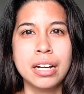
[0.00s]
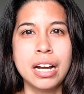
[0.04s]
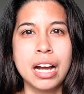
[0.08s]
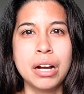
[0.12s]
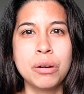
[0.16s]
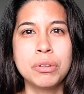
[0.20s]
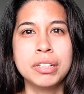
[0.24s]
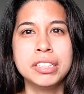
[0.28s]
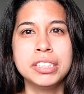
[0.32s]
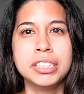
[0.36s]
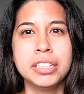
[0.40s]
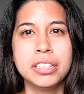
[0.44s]
I
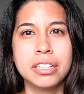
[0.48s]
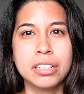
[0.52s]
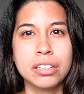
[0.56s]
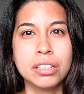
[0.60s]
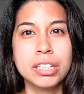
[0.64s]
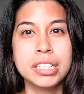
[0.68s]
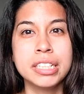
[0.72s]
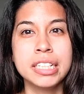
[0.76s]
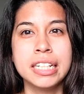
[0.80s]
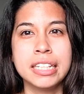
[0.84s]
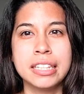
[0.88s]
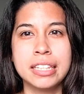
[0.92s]
want you to
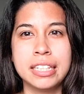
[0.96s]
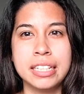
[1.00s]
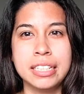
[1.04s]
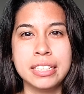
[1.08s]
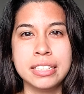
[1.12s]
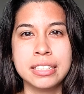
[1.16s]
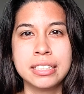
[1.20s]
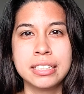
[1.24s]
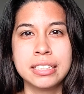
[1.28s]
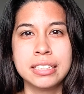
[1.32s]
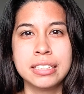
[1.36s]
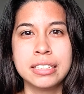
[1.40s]
look at
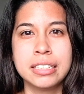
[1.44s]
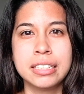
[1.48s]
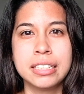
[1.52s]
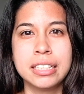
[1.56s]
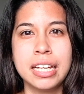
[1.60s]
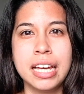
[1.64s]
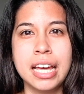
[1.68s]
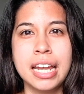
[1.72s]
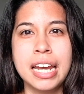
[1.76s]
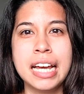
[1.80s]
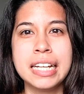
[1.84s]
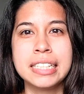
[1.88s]
these,
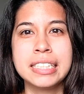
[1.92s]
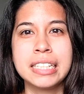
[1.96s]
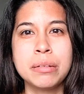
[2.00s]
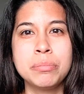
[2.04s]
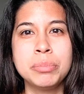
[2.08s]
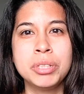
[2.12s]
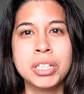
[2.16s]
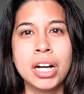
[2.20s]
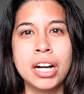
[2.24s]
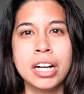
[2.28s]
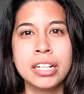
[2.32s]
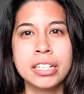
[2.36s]
and as I'm
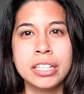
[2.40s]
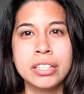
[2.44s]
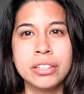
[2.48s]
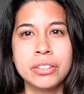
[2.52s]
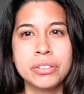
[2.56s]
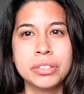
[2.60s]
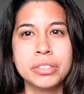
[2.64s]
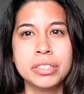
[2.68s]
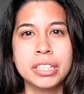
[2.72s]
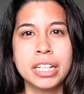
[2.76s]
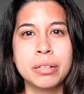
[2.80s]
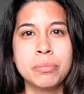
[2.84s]
talking
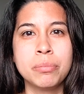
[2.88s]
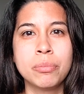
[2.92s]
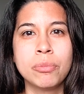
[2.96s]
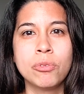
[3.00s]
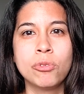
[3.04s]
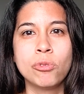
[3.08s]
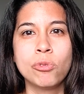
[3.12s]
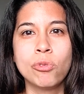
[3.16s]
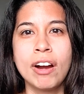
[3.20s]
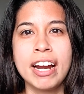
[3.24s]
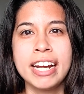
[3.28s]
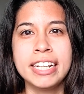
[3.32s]
through them,
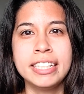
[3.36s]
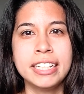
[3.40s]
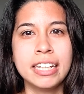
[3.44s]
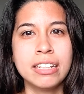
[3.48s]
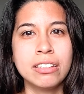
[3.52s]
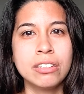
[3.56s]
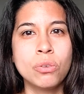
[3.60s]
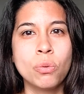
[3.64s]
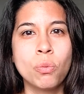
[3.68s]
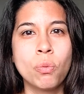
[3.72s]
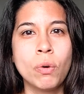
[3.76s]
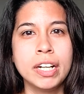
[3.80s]
write down
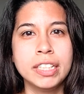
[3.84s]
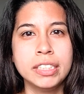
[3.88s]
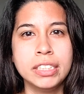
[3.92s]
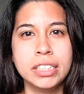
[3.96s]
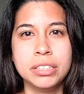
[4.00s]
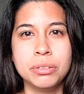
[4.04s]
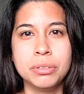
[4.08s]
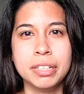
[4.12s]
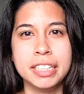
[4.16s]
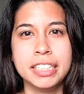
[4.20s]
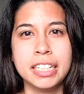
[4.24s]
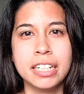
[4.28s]
the ones
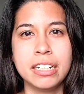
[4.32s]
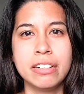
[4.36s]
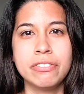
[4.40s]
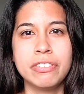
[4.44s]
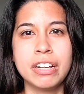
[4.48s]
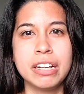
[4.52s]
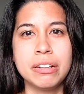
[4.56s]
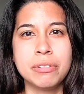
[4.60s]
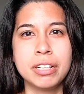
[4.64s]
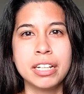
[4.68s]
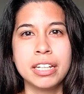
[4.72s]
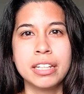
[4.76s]
you
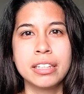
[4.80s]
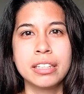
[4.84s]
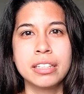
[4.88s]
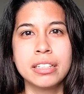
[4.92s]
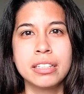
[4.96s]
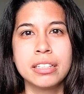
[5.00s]
identify with.